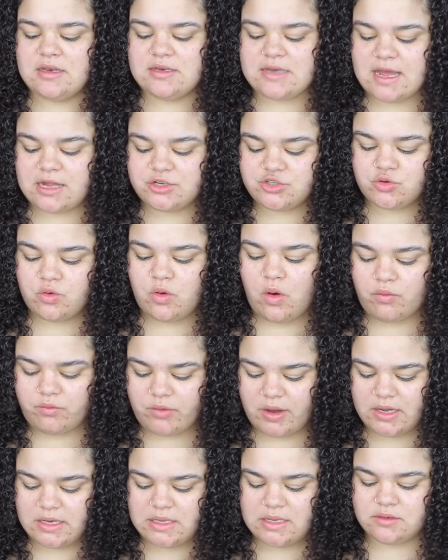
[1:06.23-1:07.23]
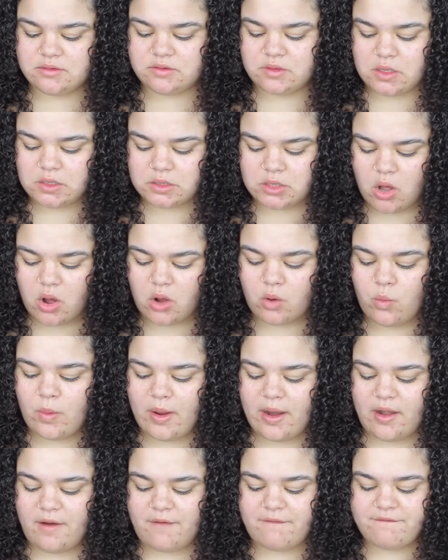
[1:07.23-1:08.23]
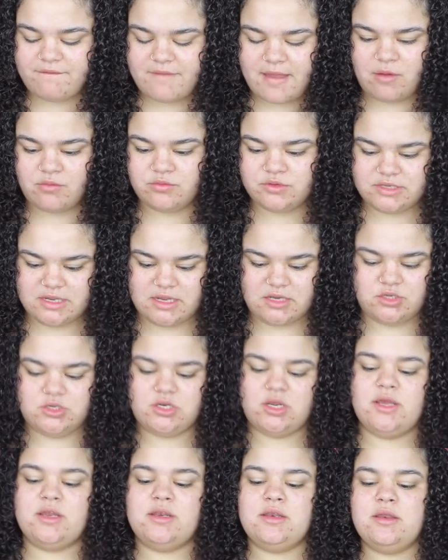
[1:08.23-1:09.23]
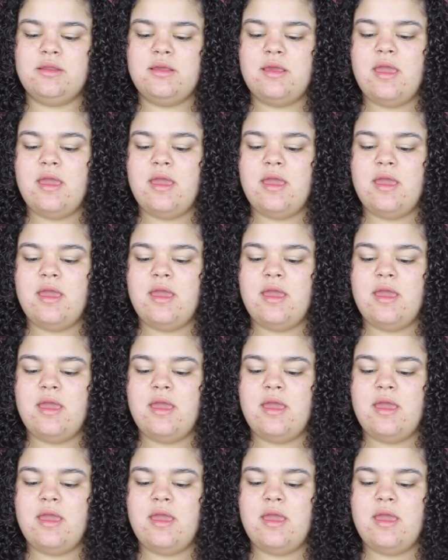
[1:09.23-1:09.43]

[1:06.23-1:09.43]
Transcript: Natural Radiant Longwear foundation.